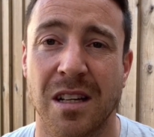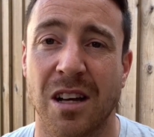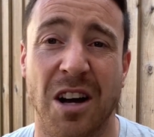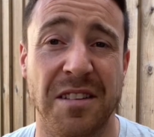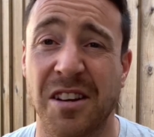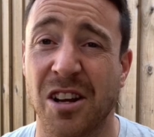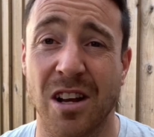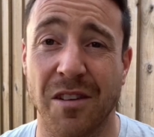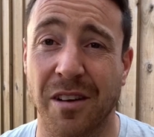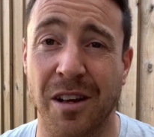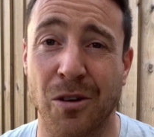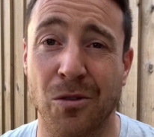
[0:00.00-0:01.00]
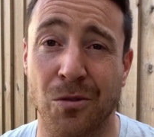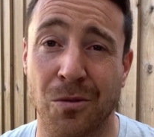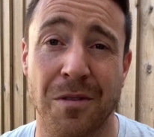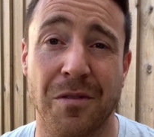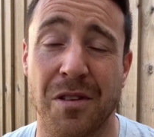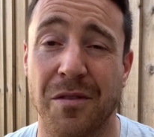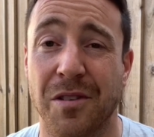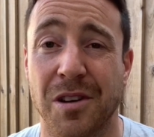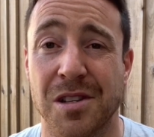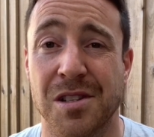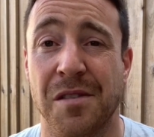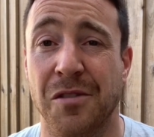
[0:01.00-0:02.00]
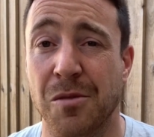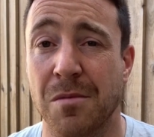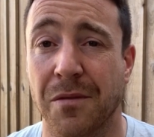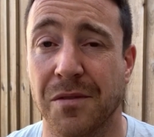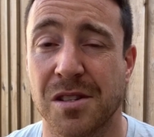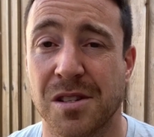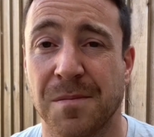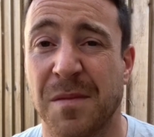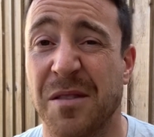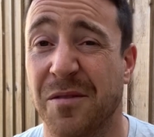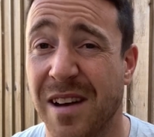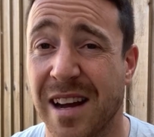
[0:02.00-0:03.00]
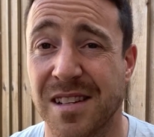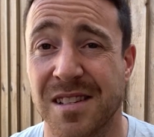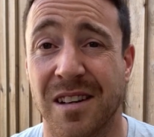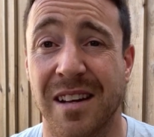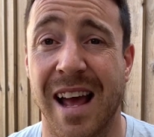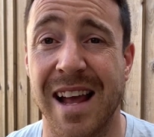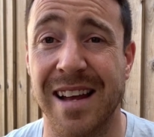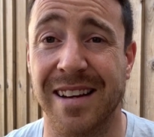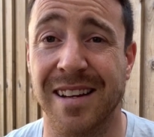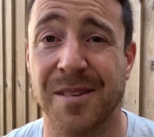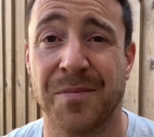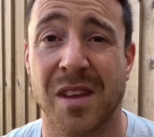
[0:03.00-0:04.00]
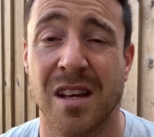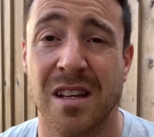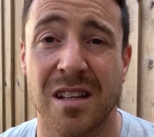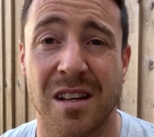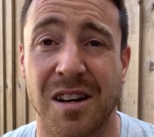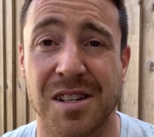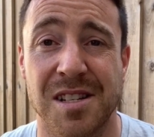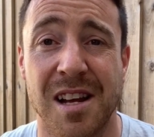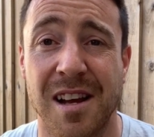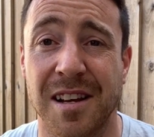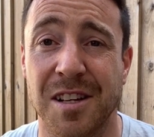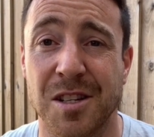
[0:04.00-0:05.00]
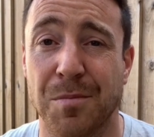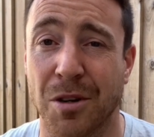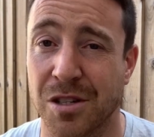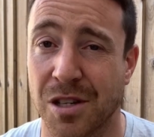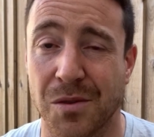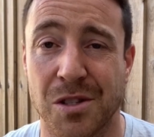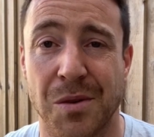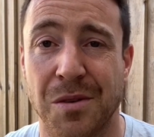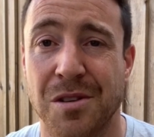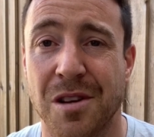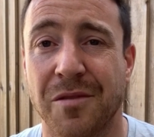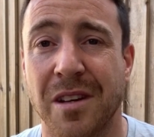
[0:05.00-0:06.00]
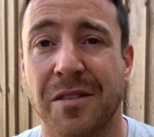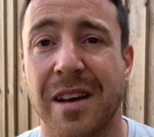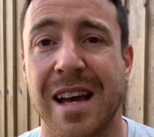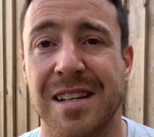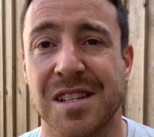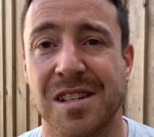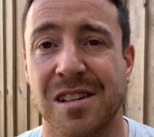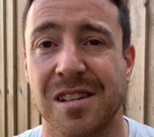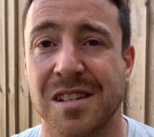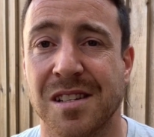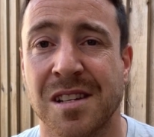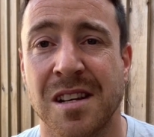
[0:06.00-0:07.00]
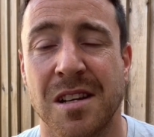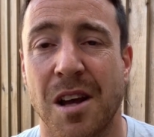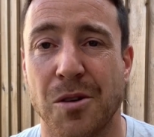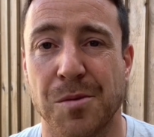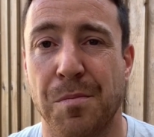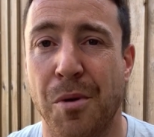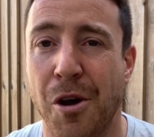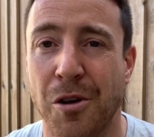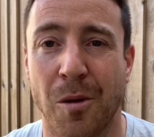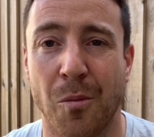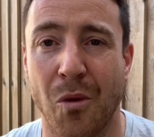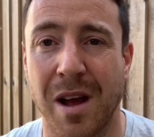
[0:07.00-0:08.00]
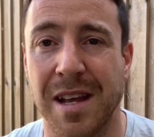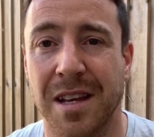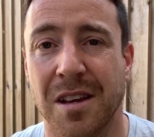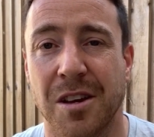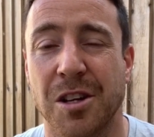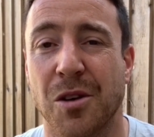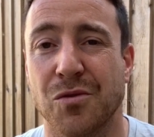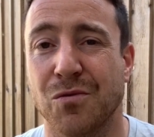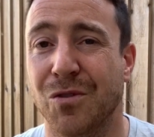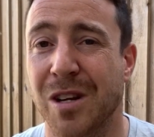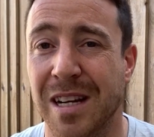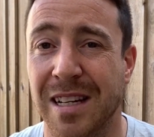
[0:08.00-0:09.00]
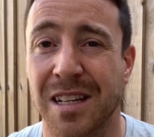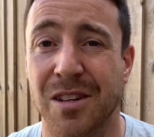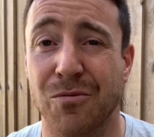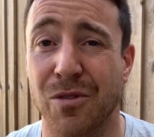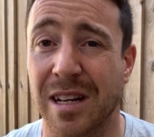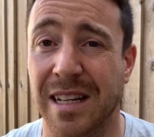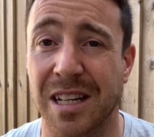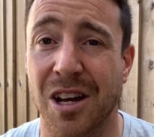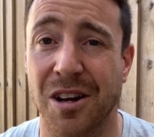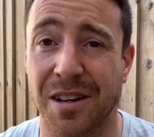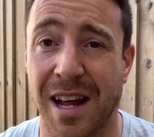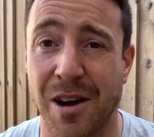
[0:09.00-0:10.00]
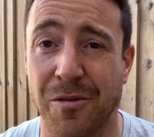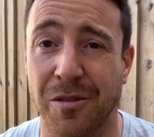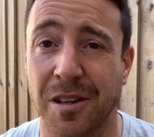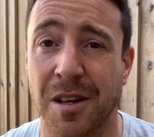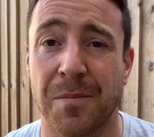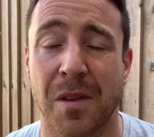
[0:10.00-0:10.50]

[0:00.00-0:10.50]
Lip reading: I didn't love it at all for the first few months. In fact, I hated it. I started because I was doing nothing for exercise, I was putting on weight, and I was really, really unhealthy.